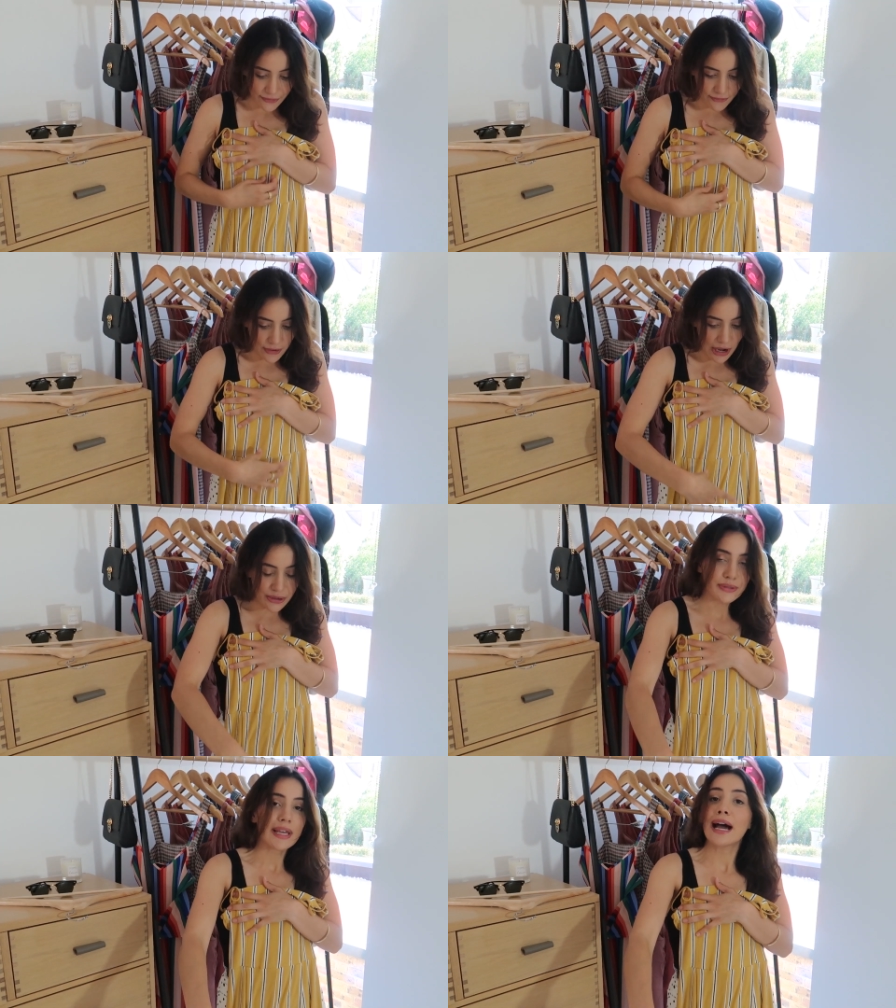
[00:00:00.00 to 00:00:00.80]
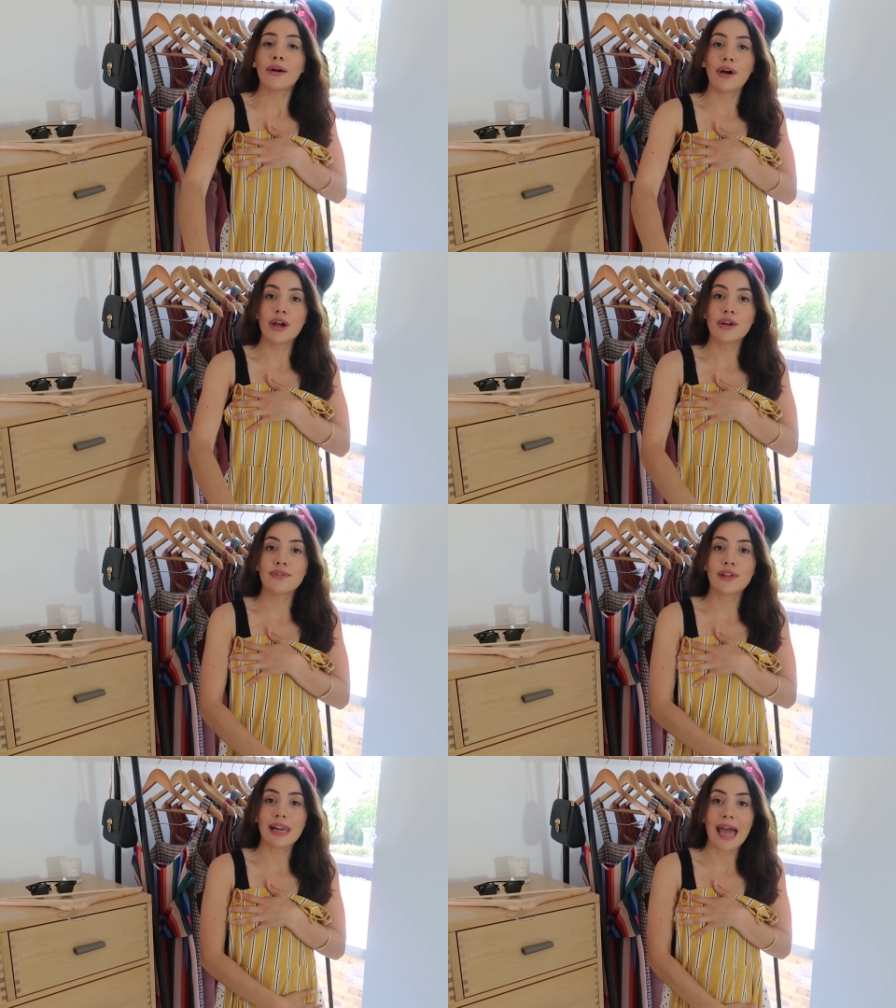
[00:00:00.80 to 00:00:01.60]
flows out
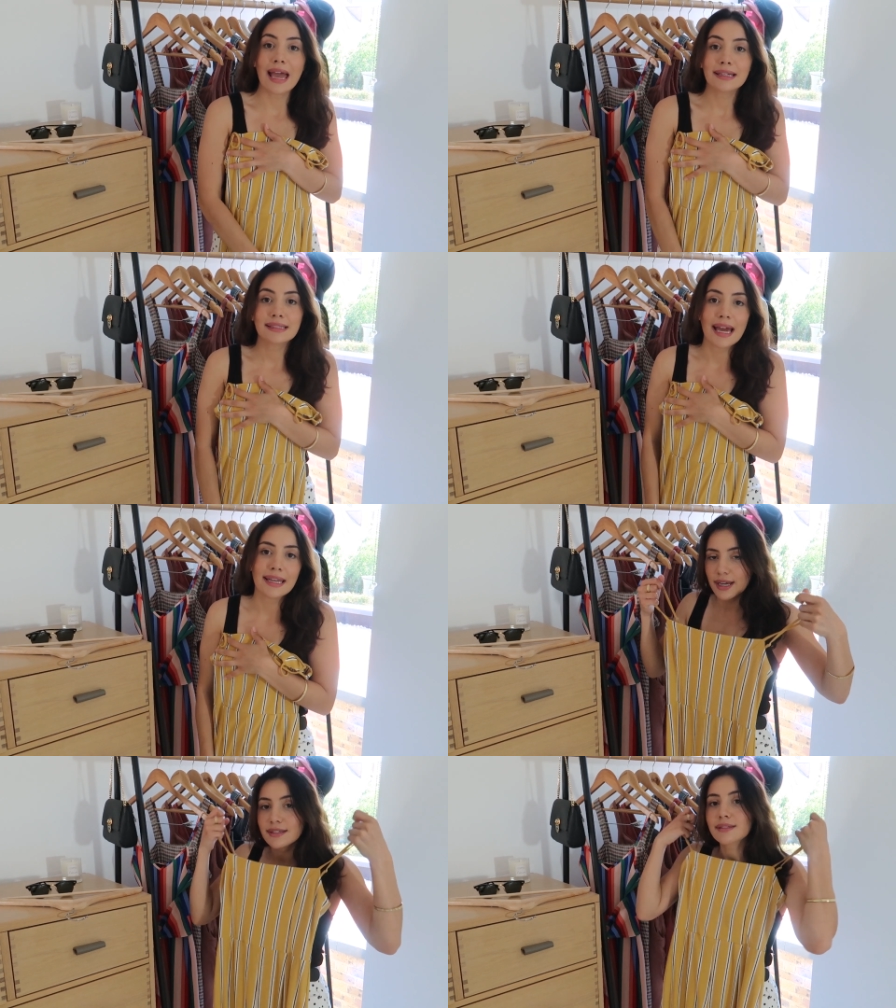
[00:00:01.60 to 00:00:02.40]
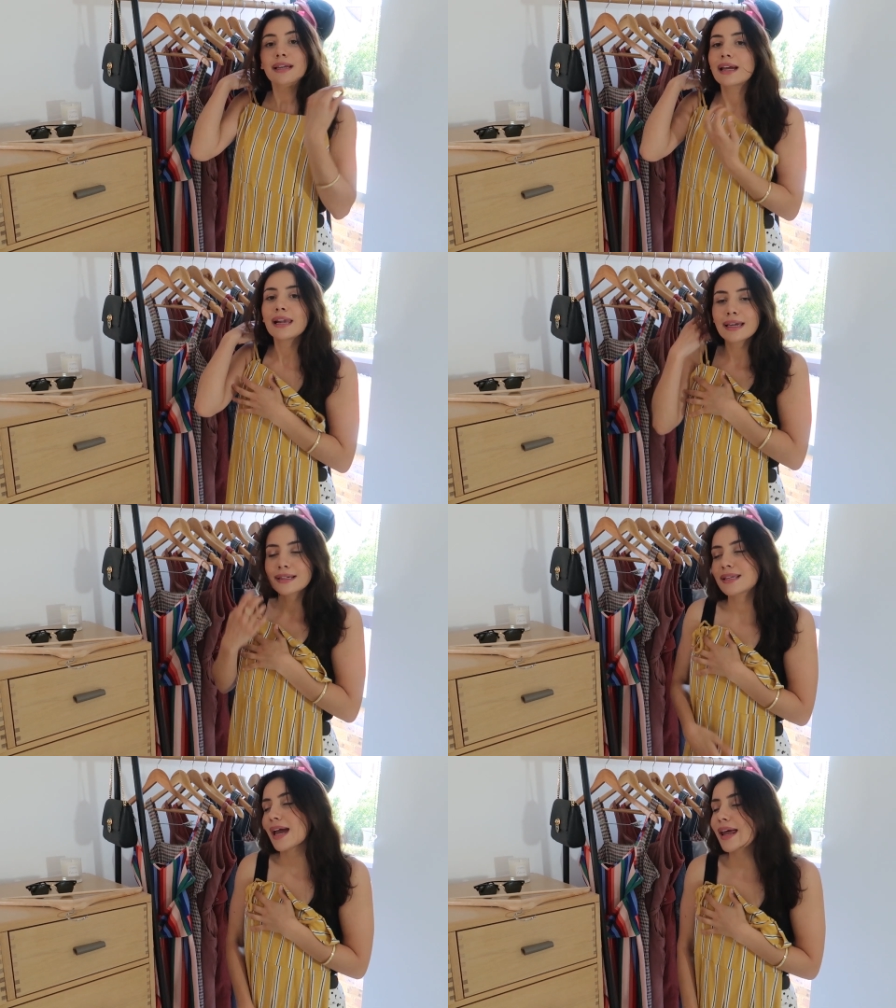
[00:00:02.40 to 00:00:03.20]
over the legs and it doesn't
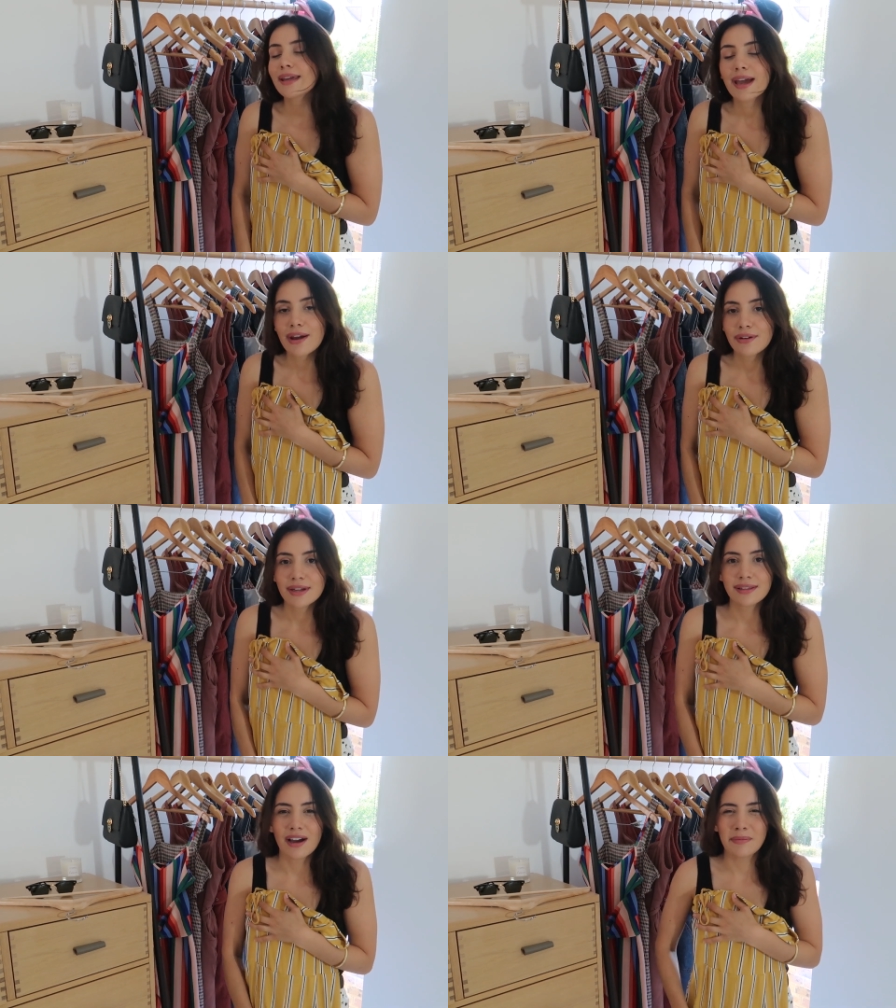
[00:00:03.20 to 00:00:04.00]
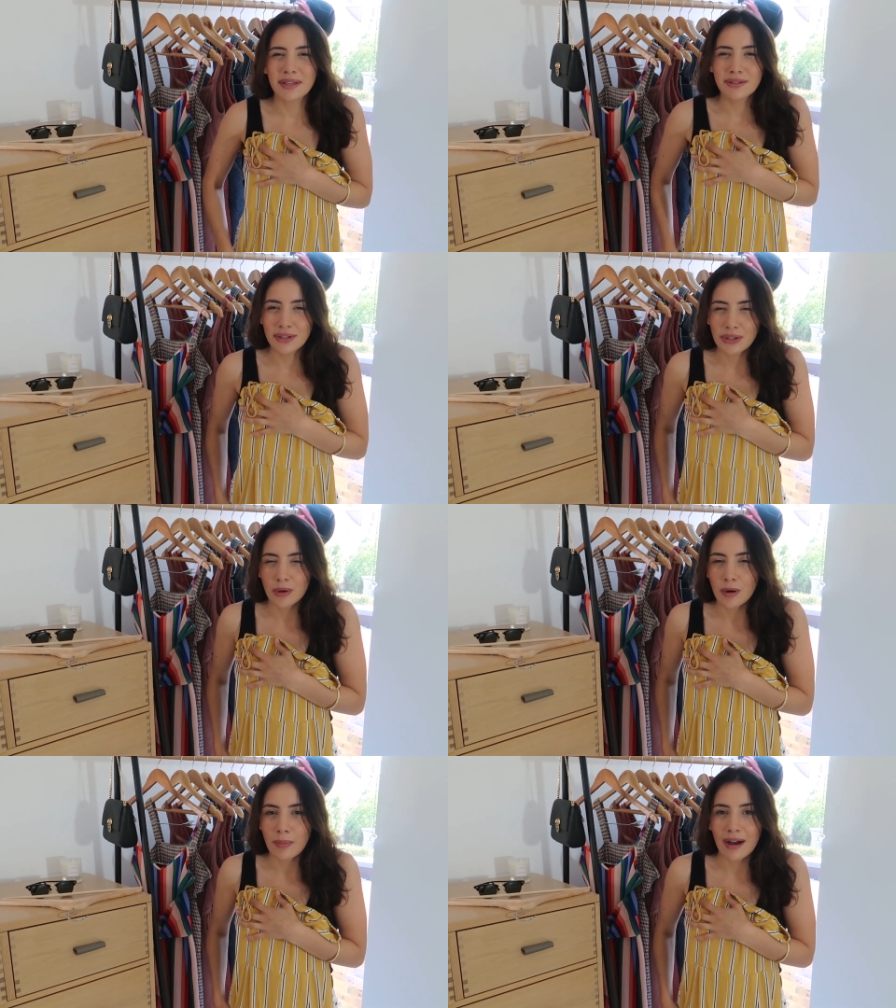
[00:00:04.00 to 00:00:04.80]
cling to any areas that I'm
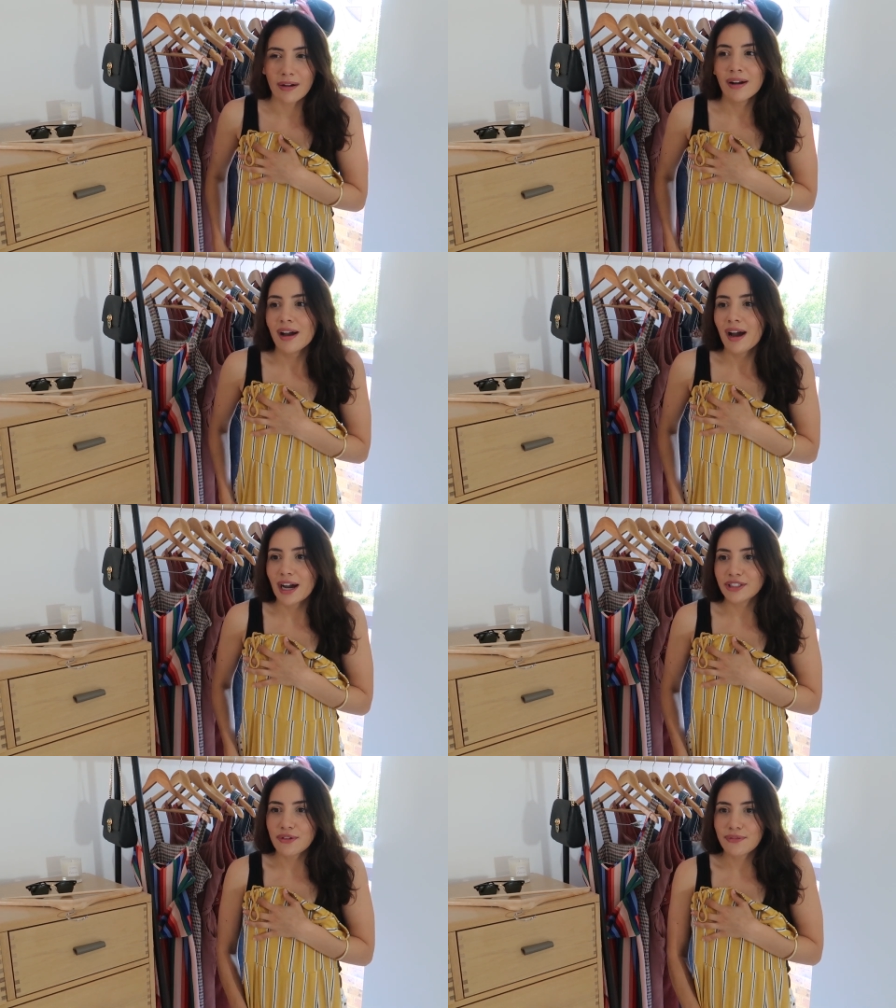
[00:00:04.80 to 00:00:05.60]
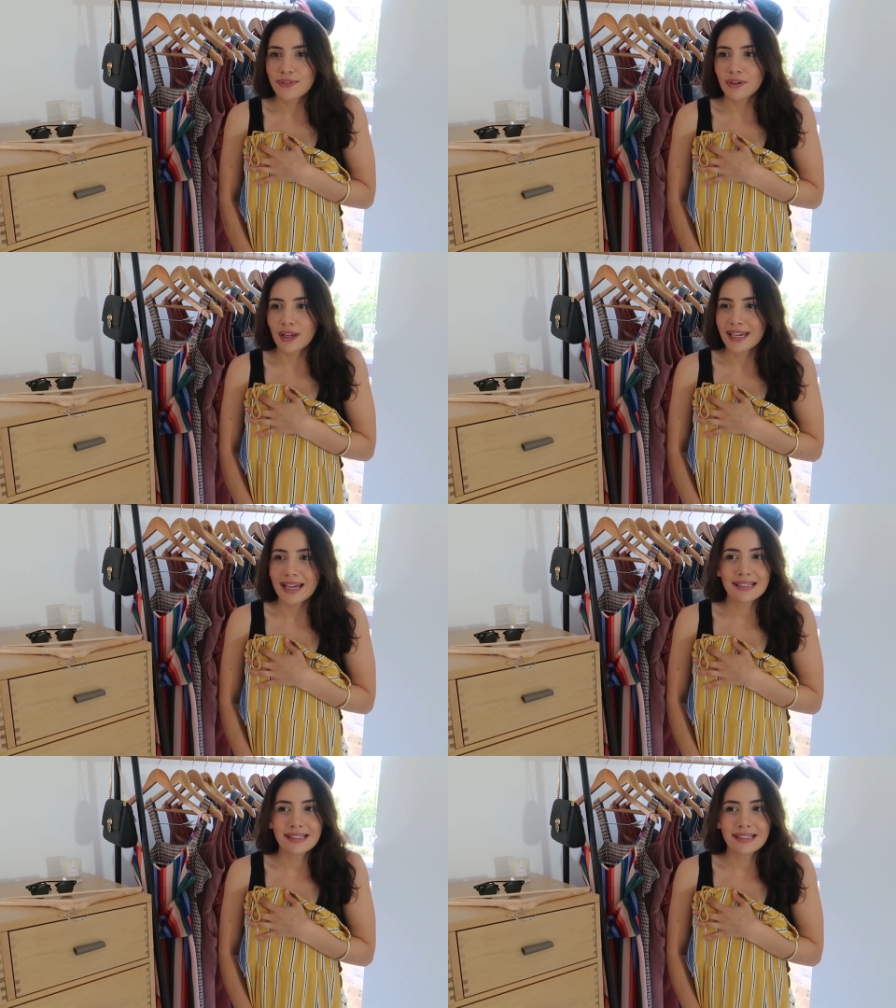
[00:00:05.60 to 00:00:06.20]
insecure about. I don't feel like it